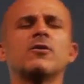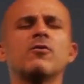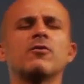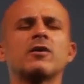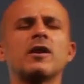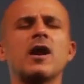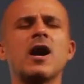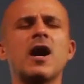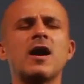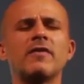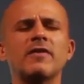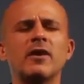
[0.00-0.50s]
oh
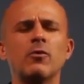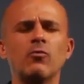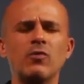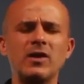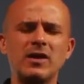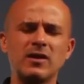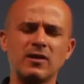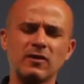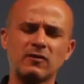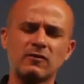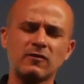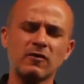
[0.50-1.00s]
God, that
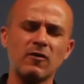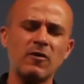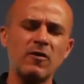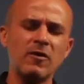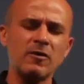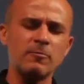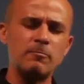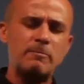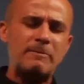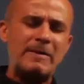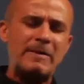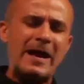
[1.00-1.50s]
we could
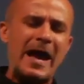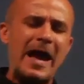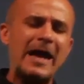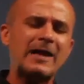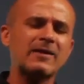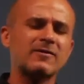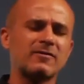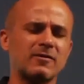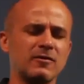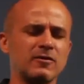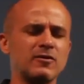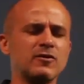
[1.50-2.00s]
turn
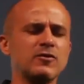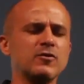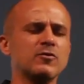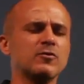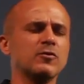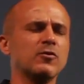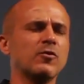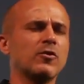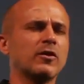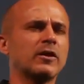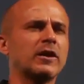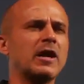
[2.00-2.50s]
back to you,
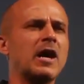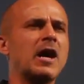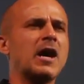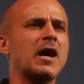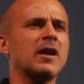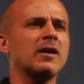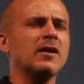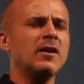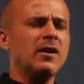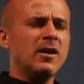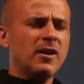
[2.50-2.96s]
Lord God,